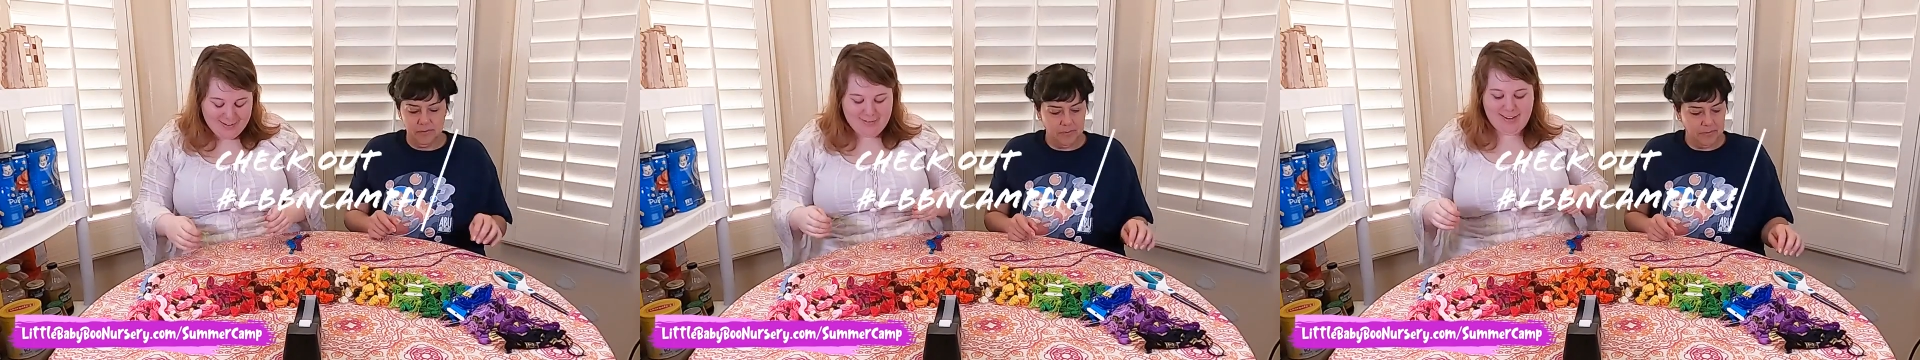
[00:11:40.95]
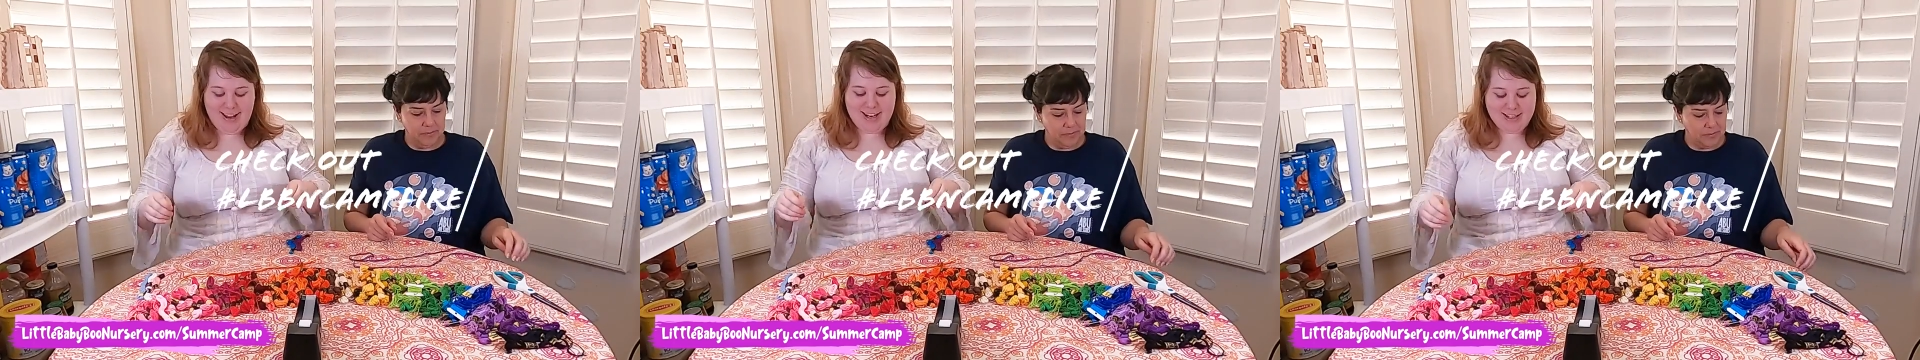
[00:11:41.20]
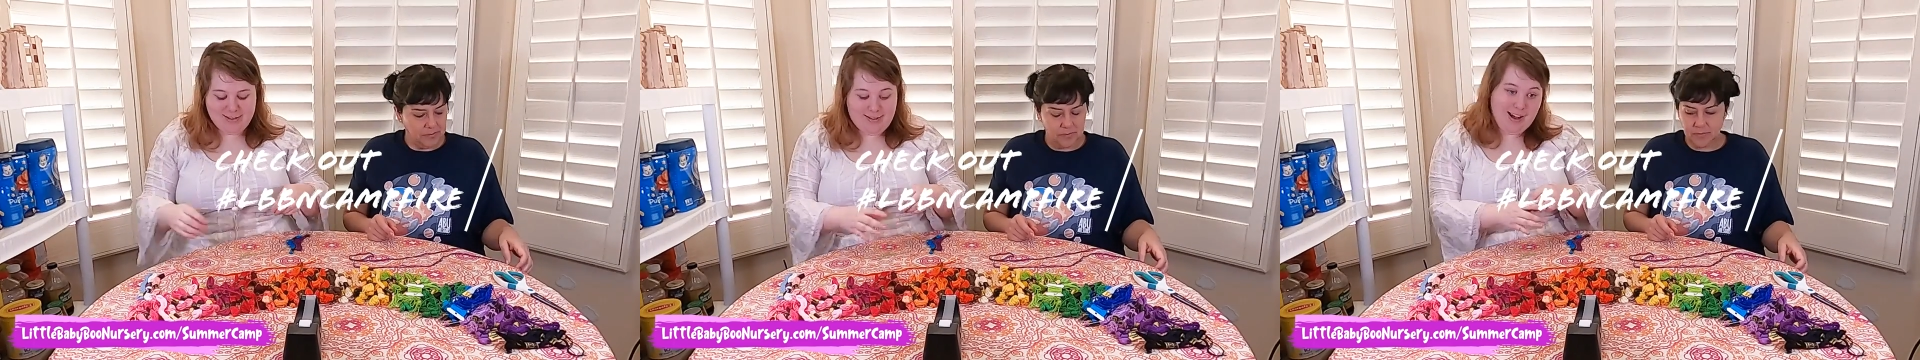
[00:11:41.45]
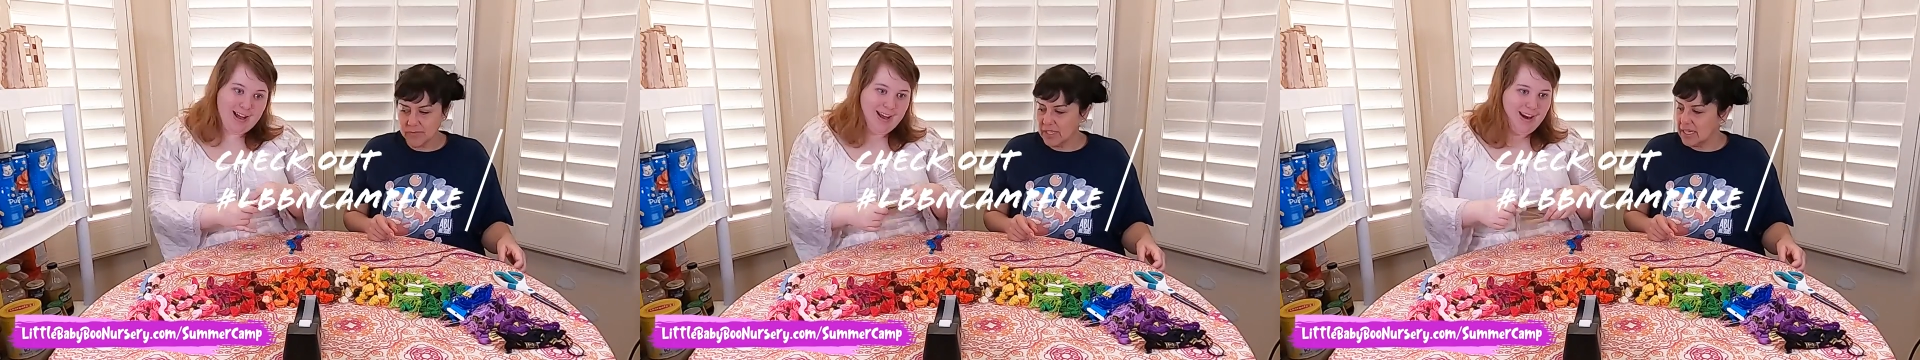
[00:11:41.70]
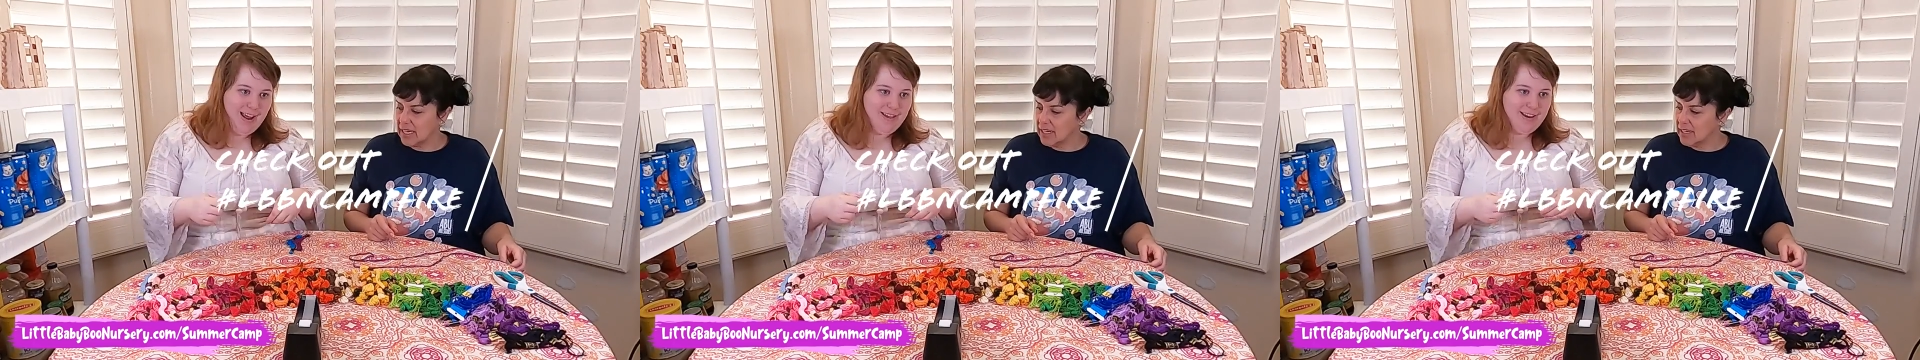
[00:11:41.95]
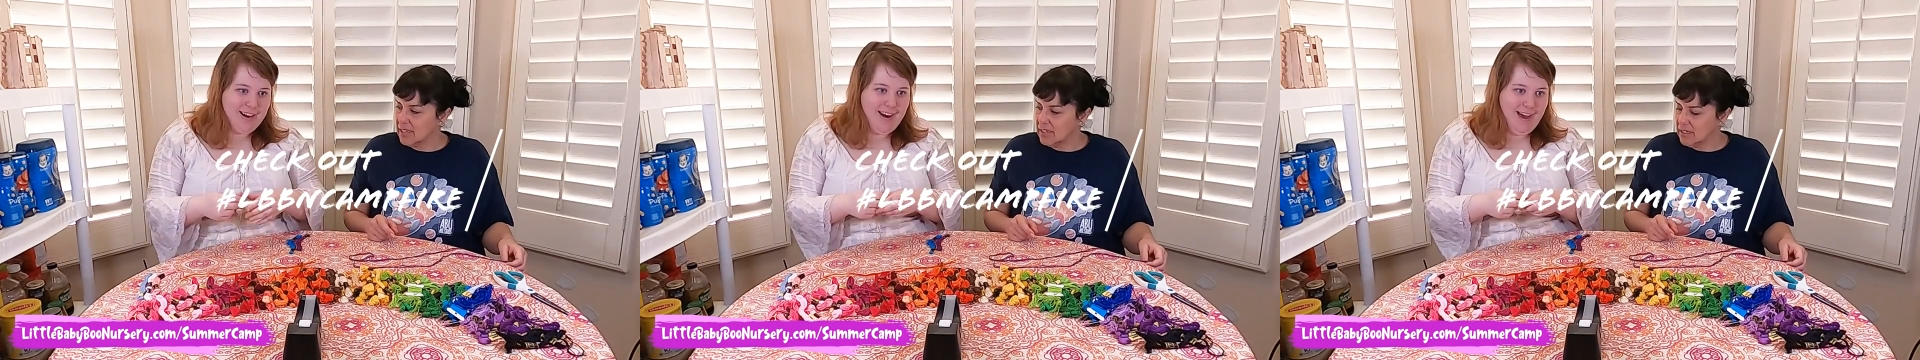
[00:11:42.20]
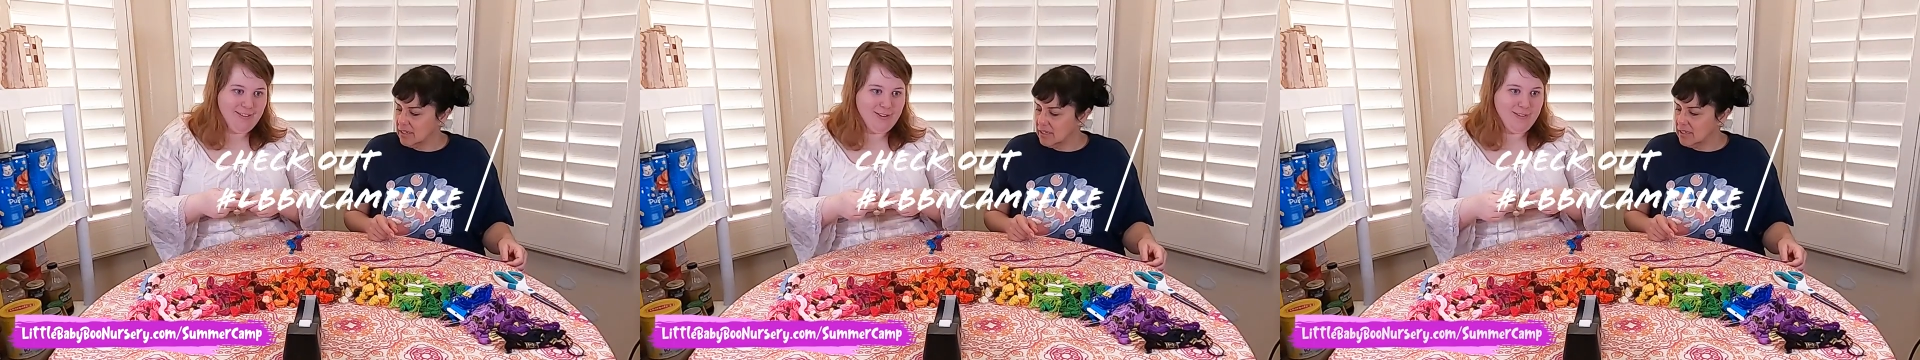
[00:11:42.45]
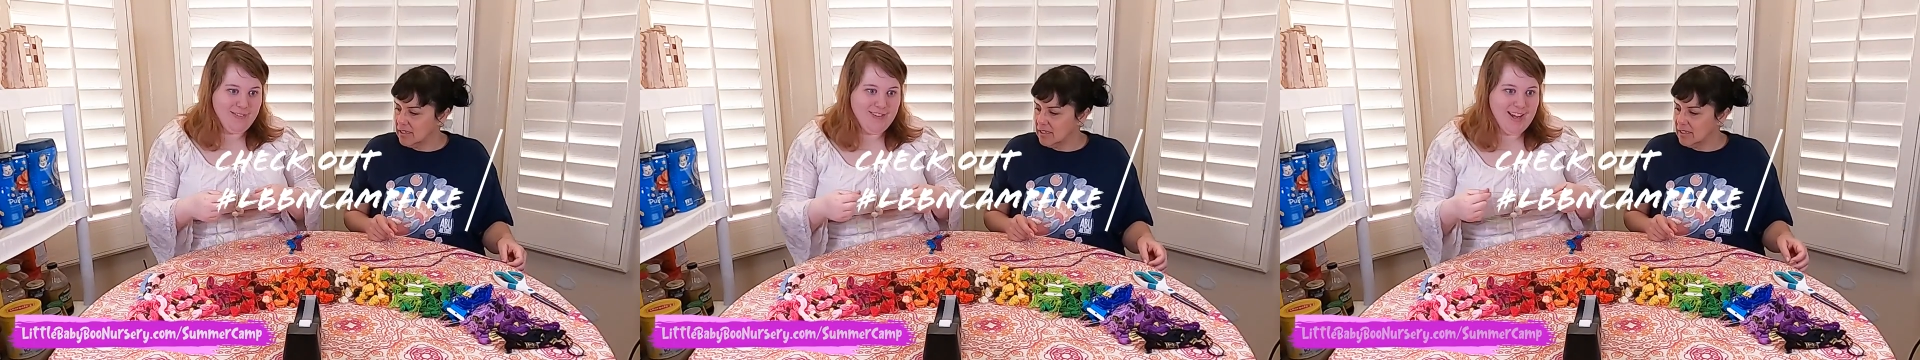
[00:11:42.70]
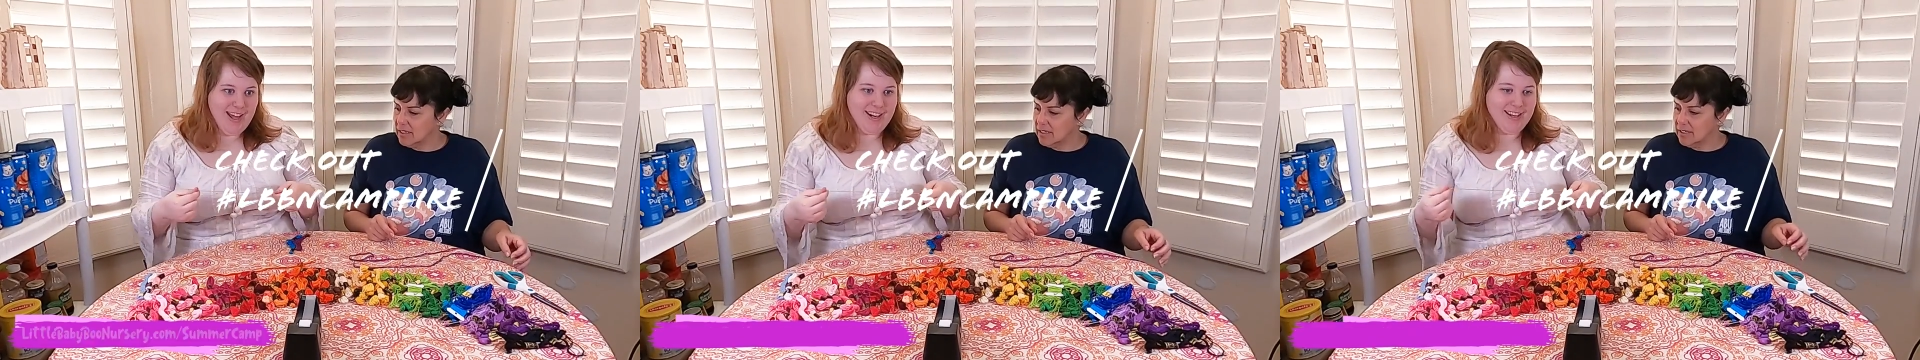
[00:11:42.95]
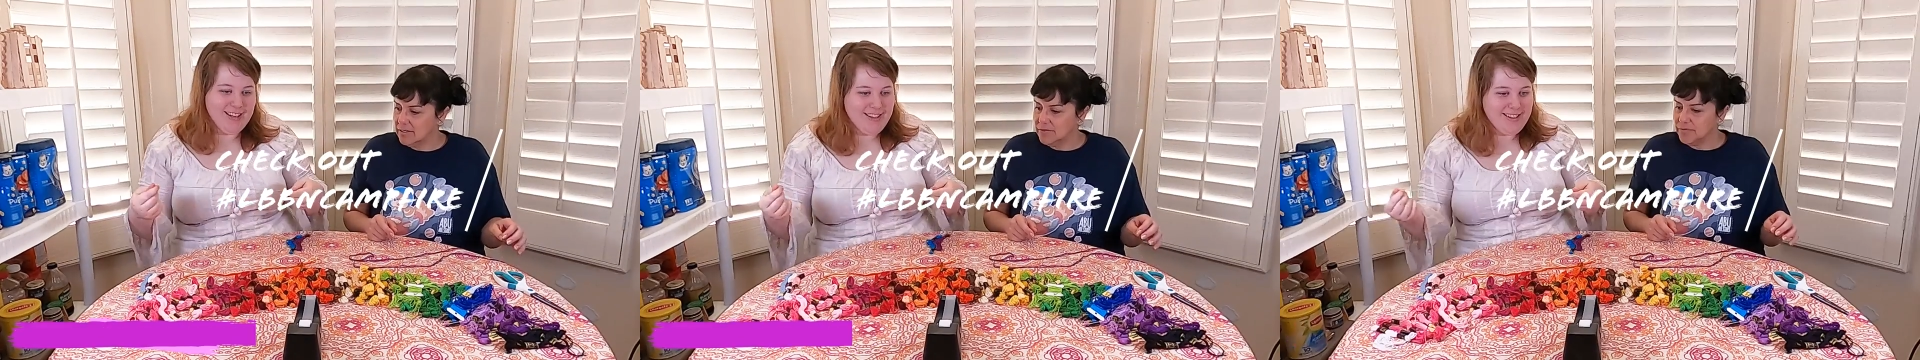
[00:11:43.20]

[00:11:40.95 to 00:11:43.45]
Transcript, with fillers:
Speaker 1: Related to our, another craft we've done.